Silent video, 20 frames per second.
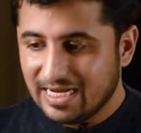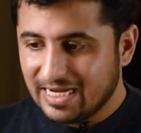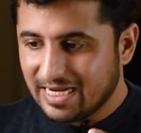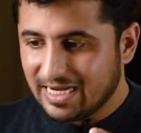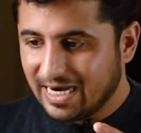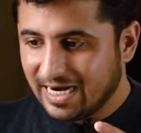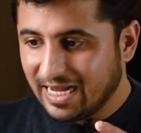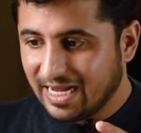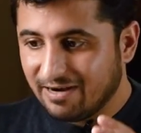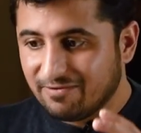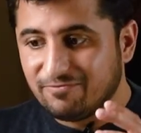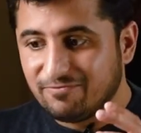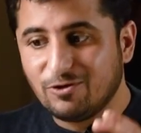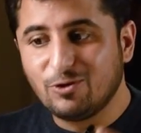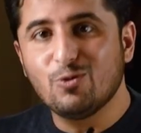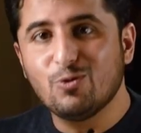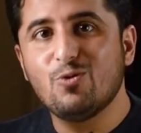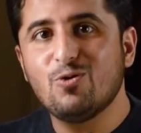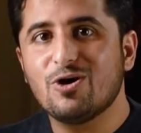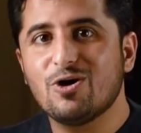And I have
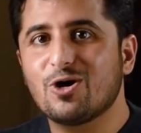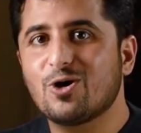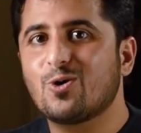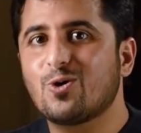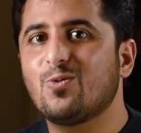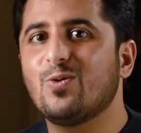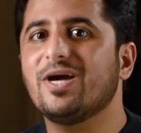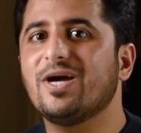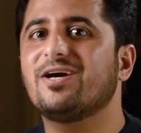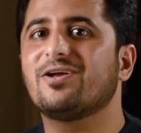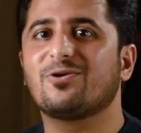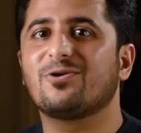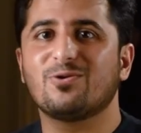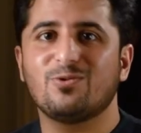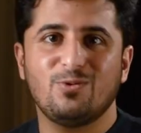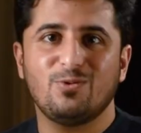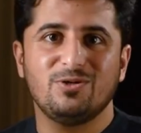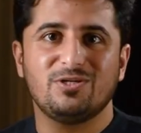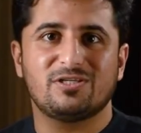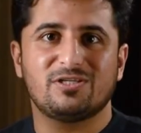2 quick
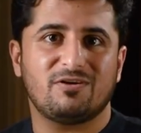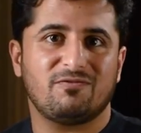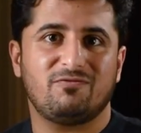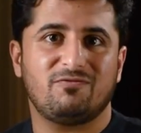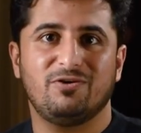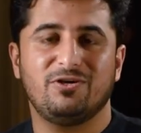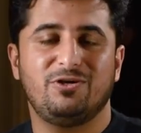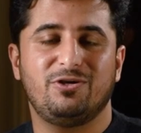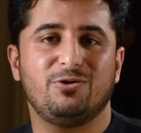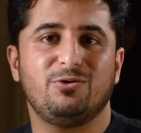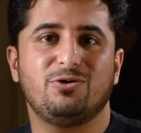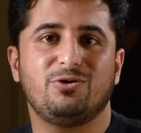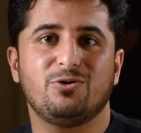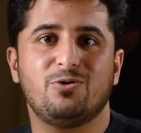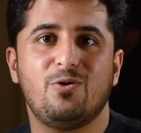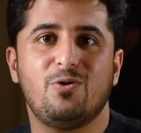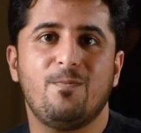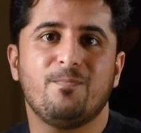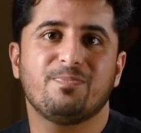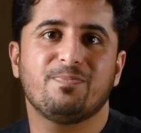rules for you
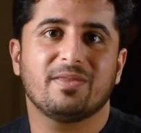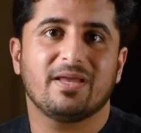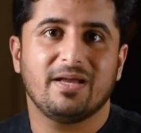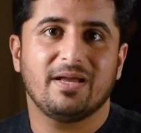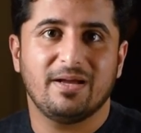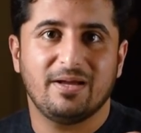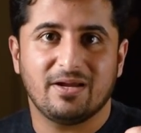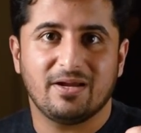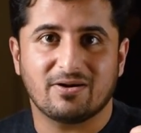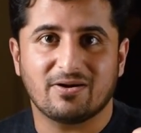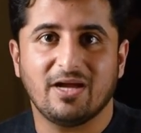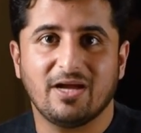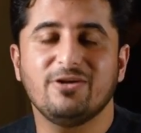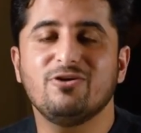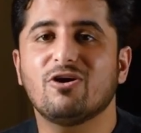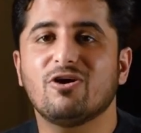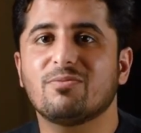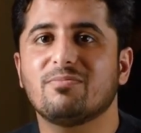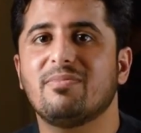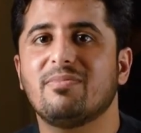to run
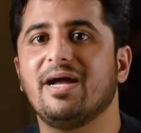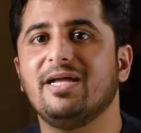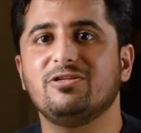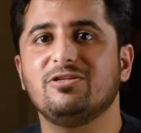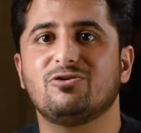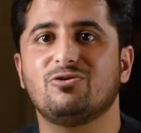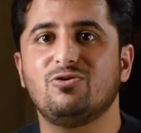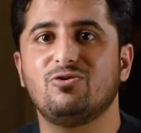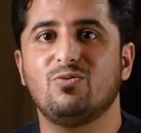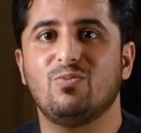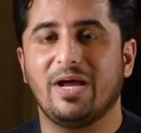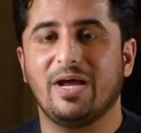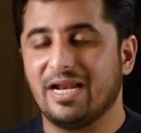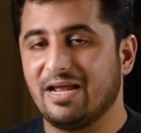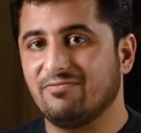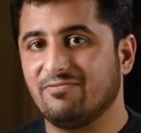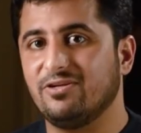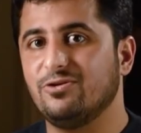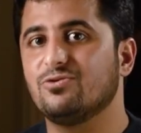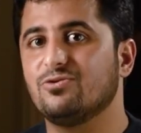your mind through
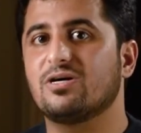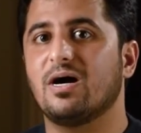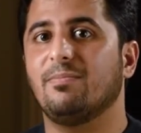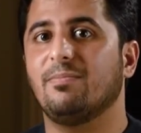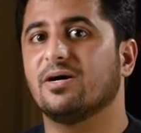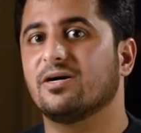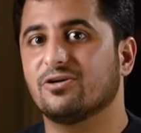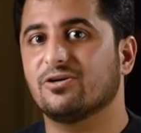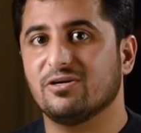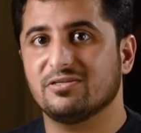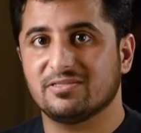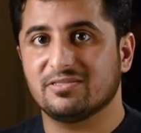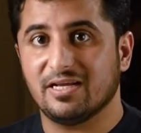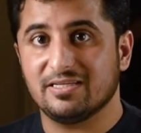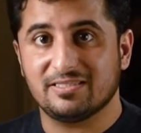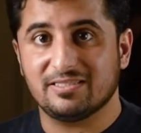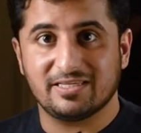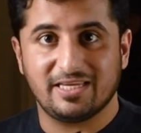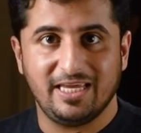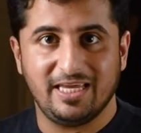whenever you come across such
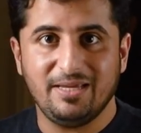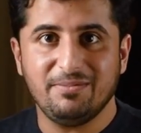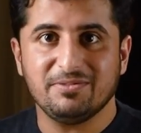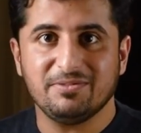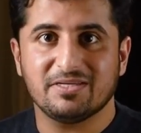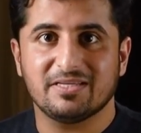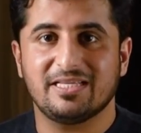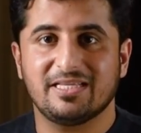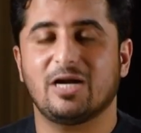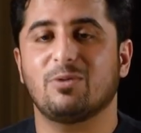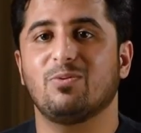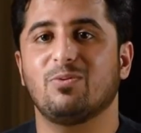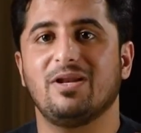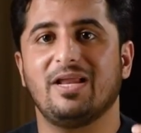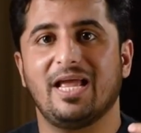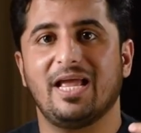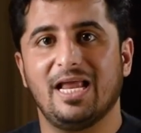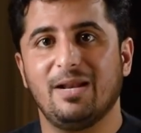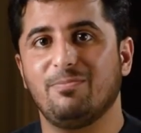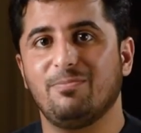schemes that will
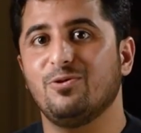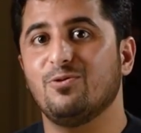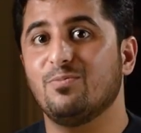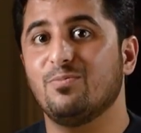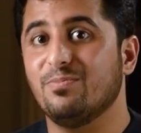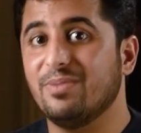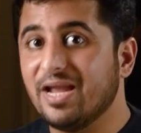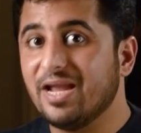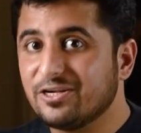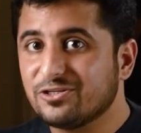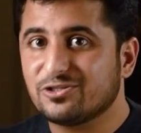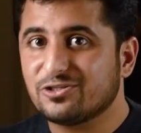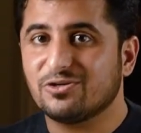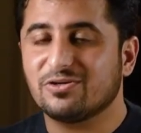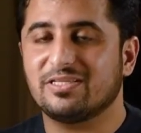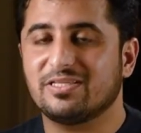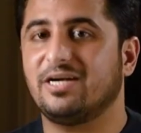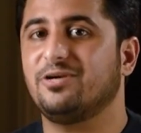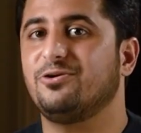help you make sure that